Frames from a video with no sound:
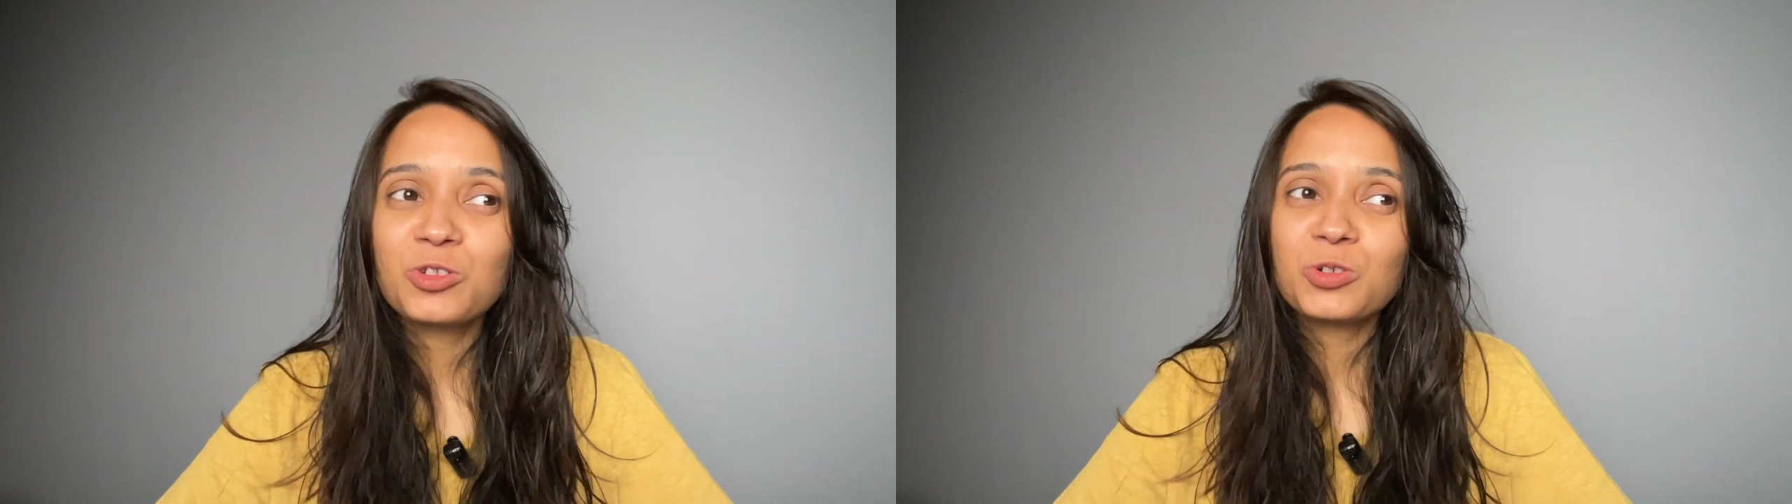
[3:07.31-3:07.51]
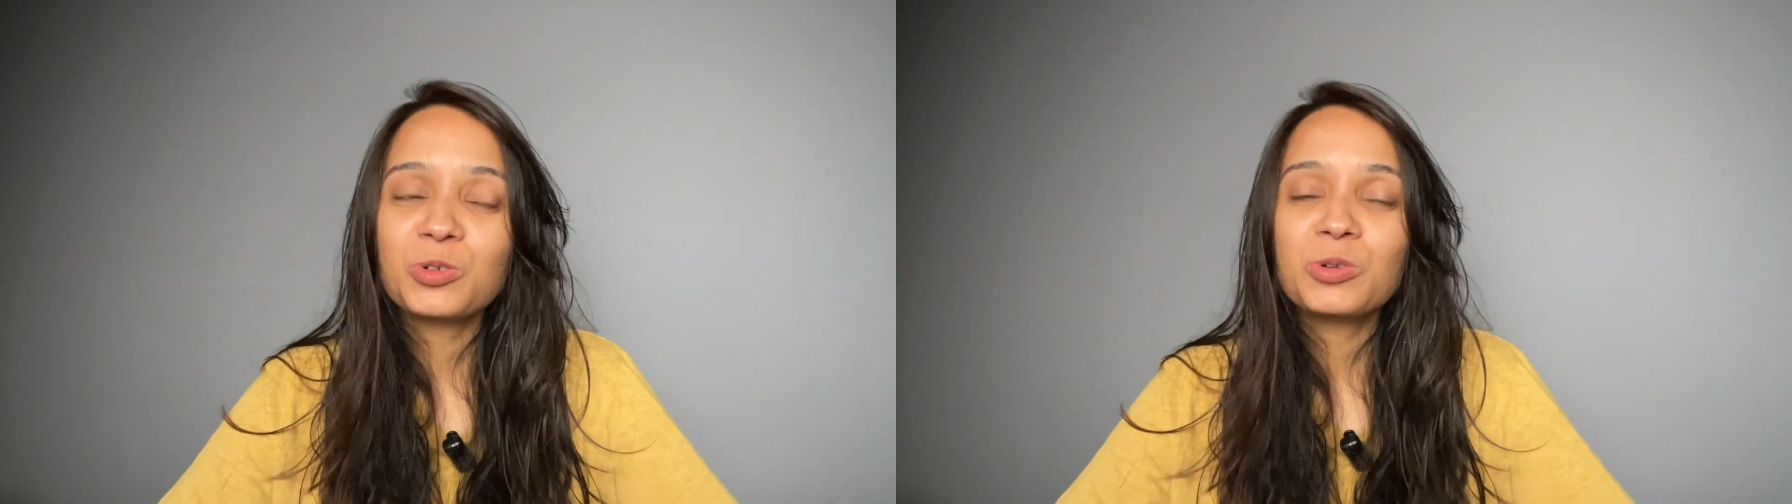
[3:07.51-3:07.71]

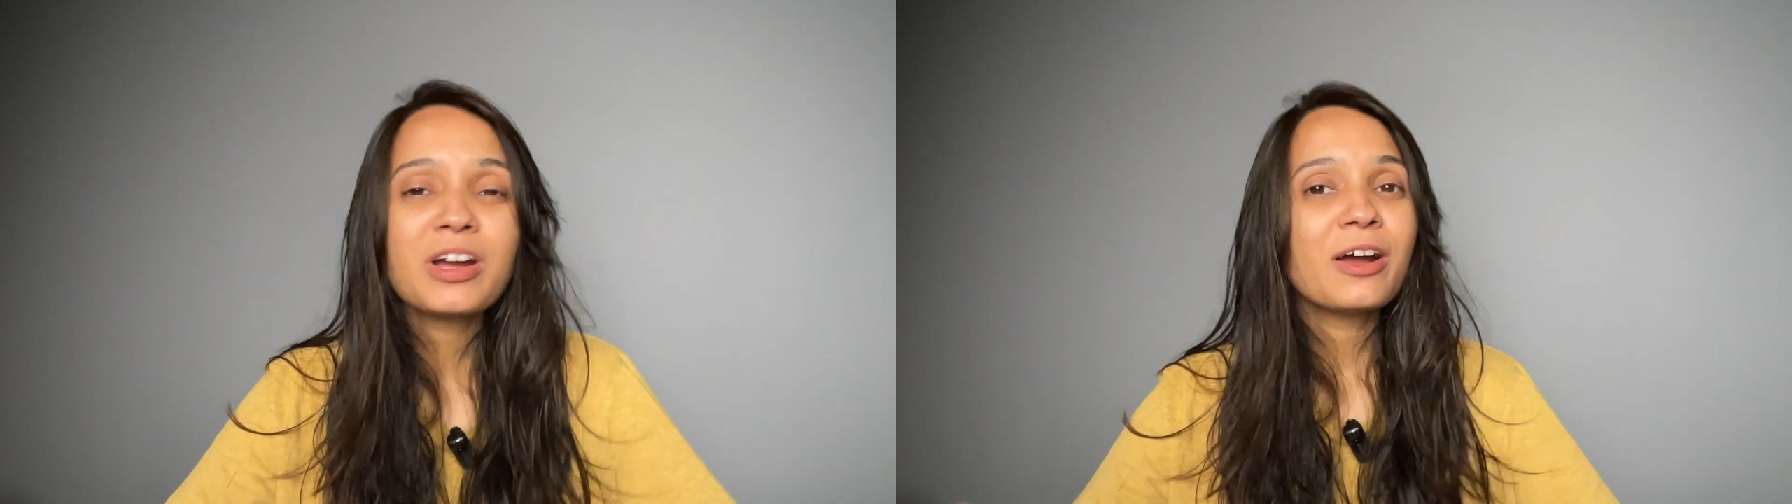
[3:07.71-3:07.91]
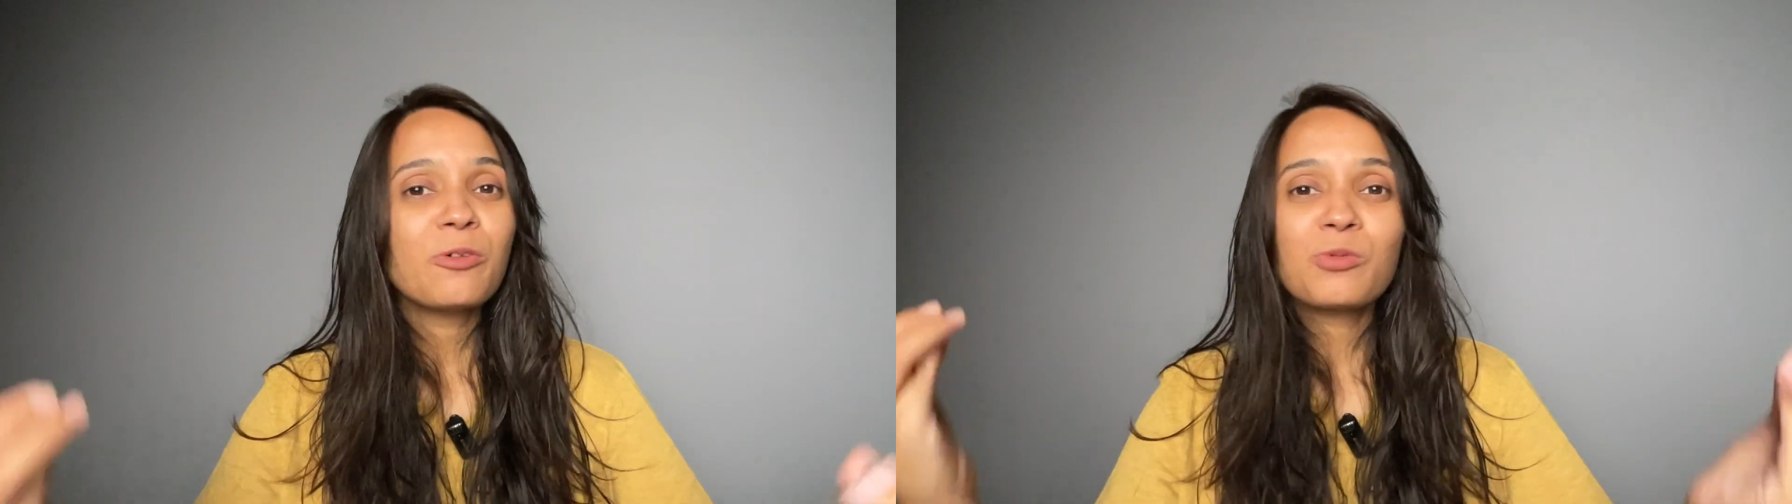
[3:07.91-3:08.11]
So
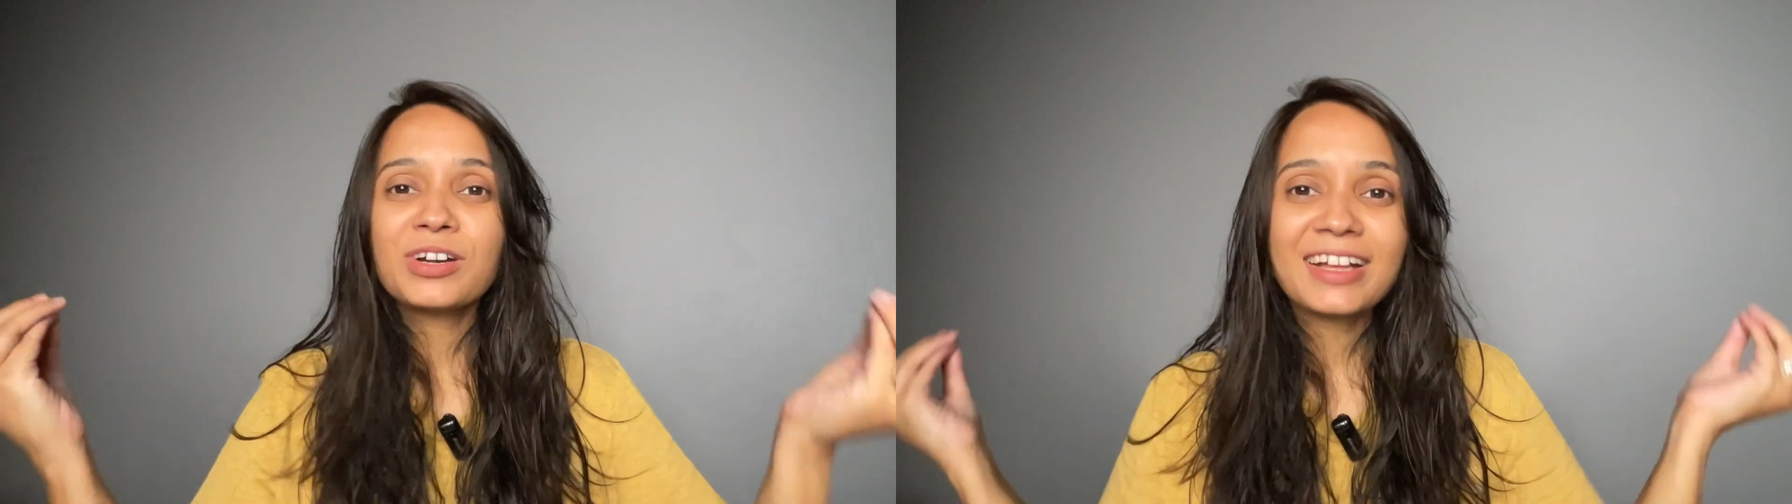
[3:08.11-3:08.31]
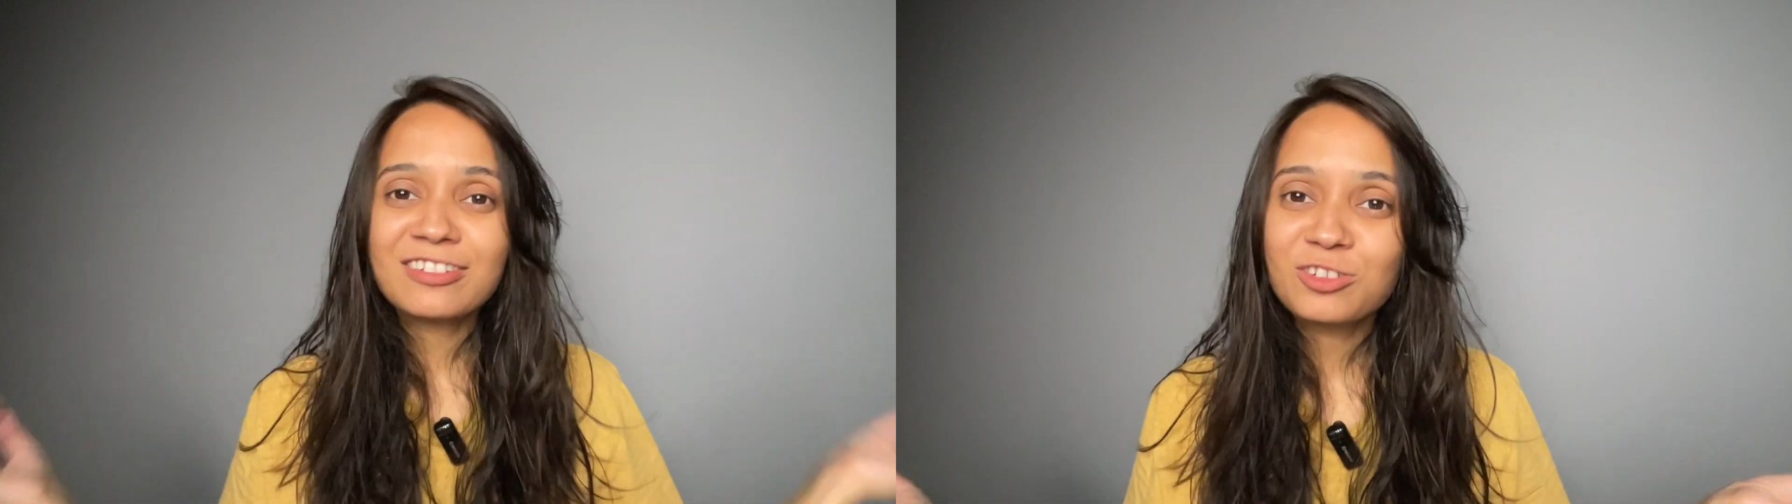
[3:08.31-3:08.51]

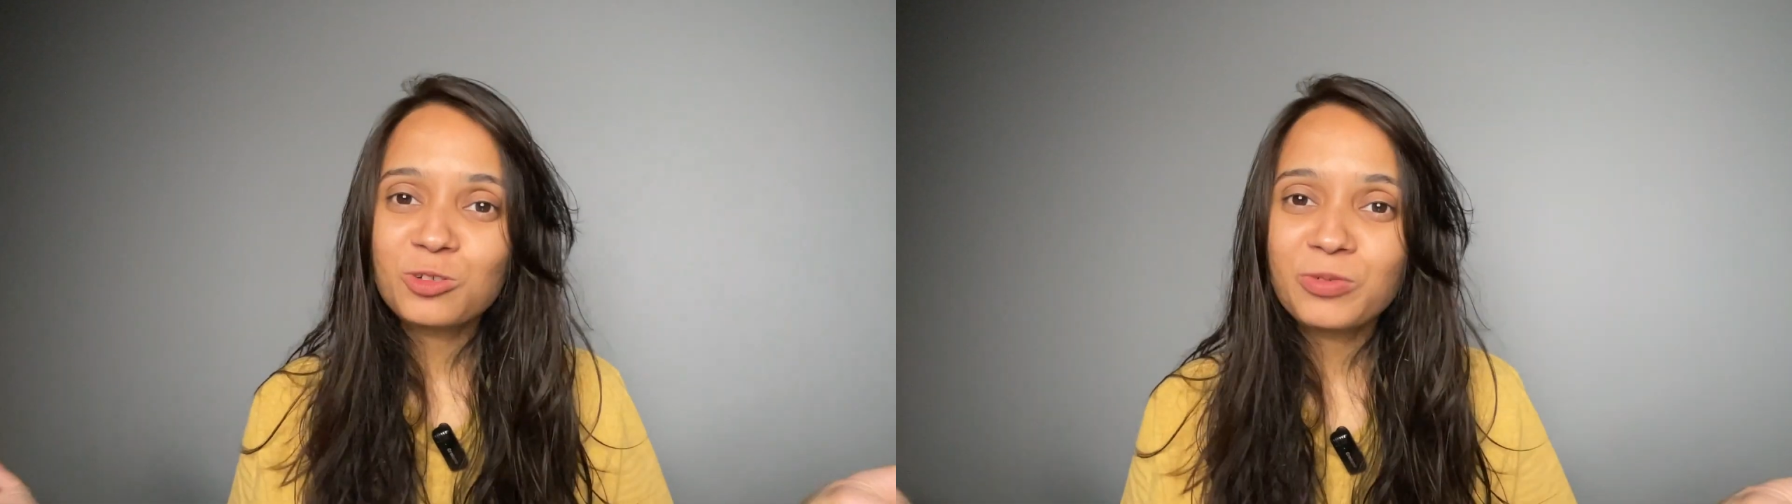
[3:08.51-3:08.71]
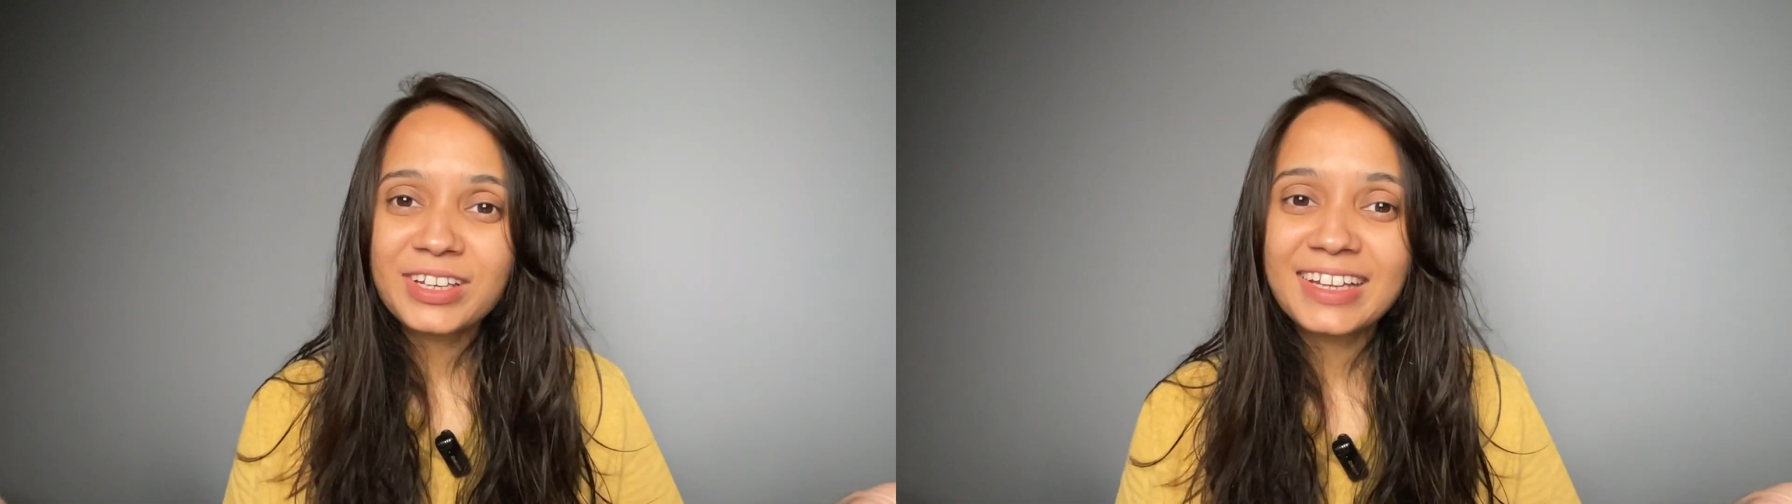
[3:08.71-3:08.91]
what else
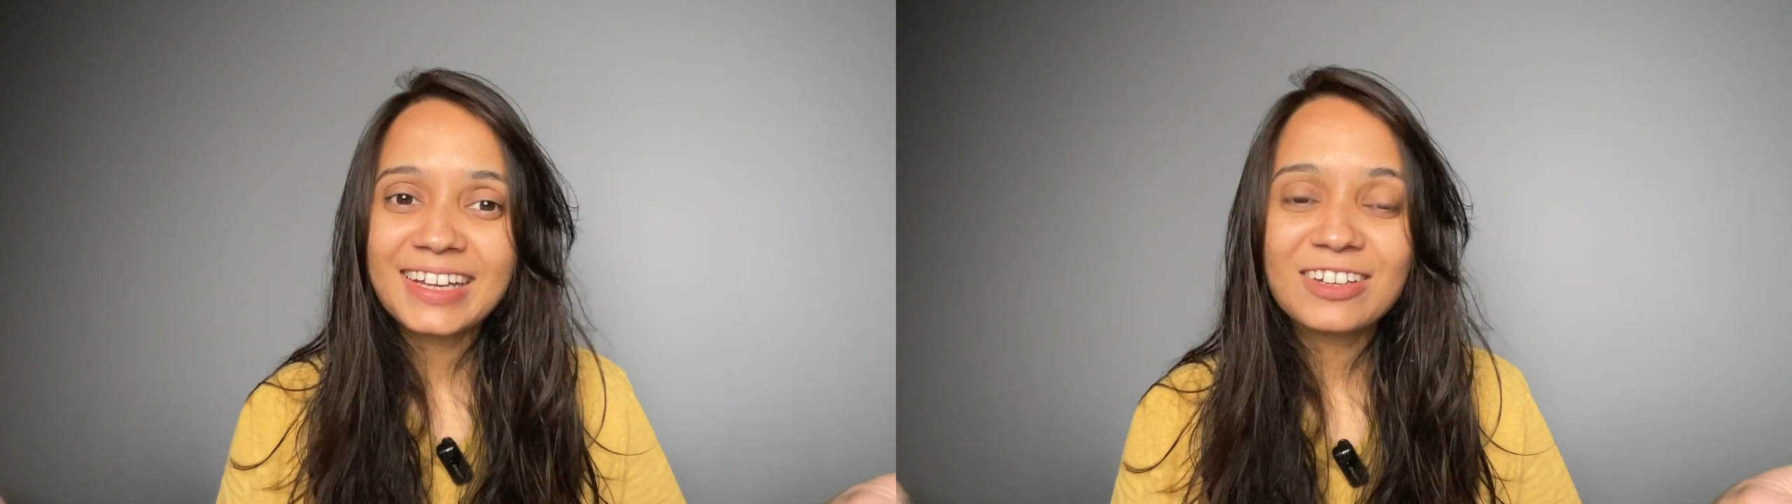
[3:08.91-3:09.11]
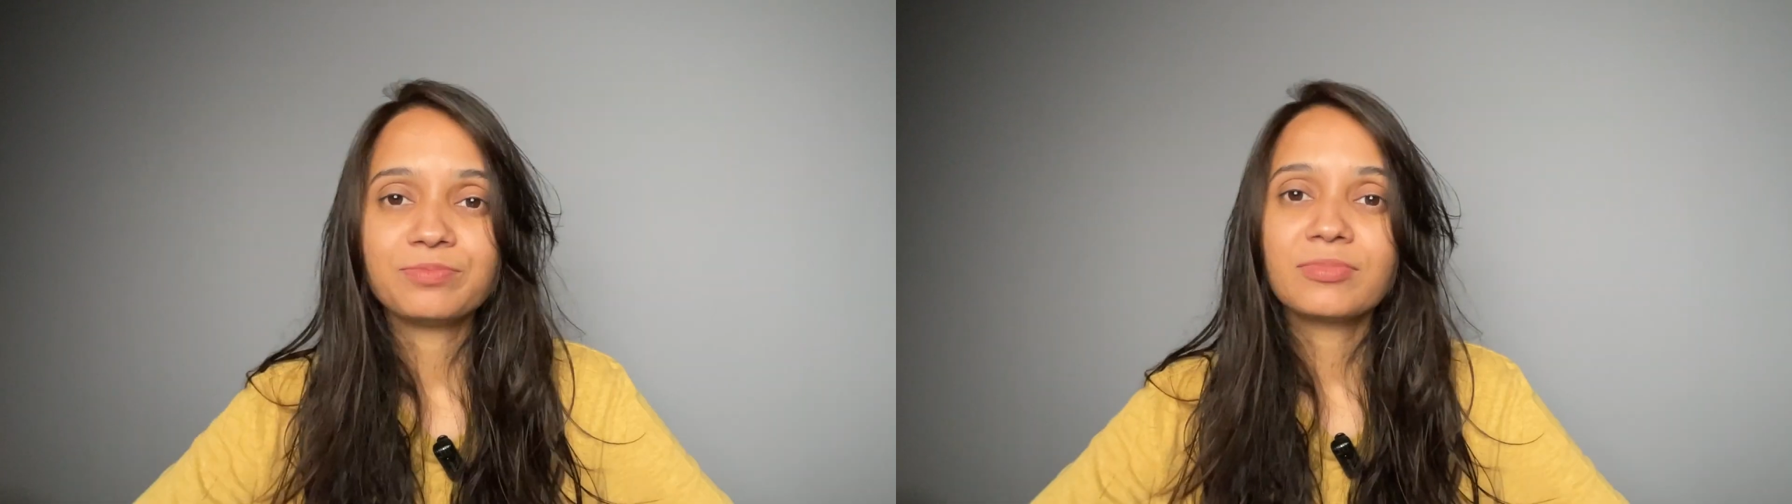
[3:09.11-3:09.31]
do we
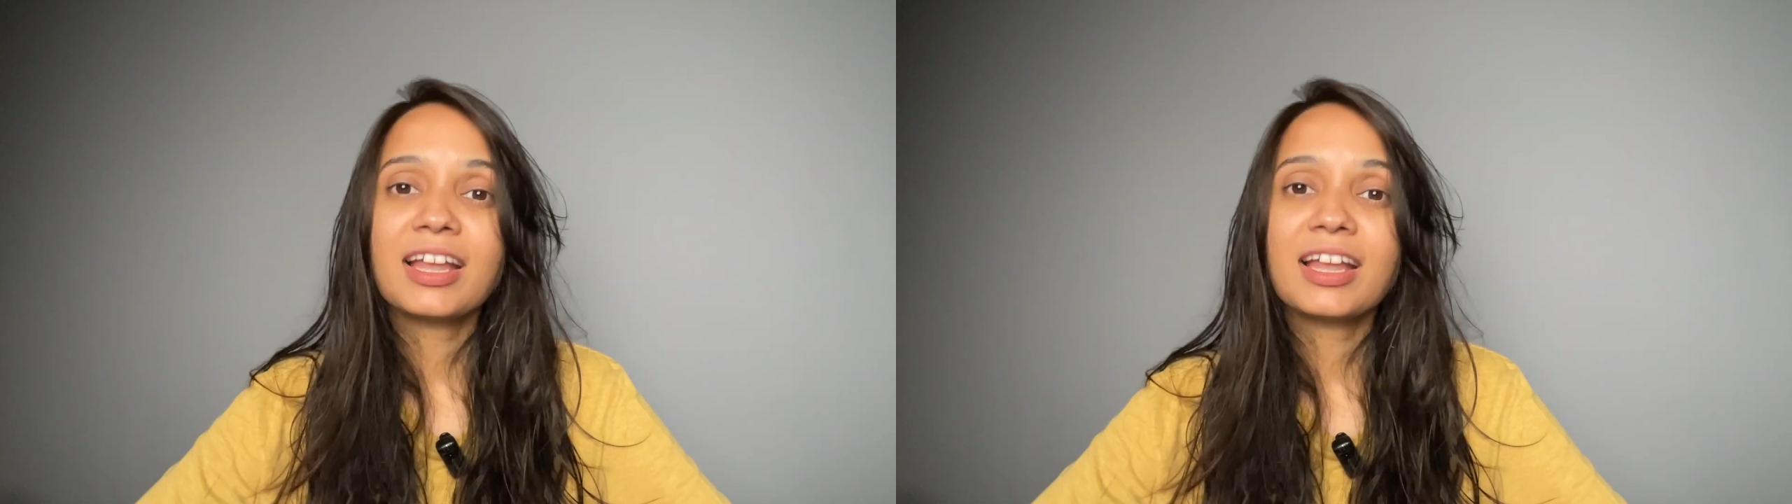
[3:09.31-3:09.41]
need?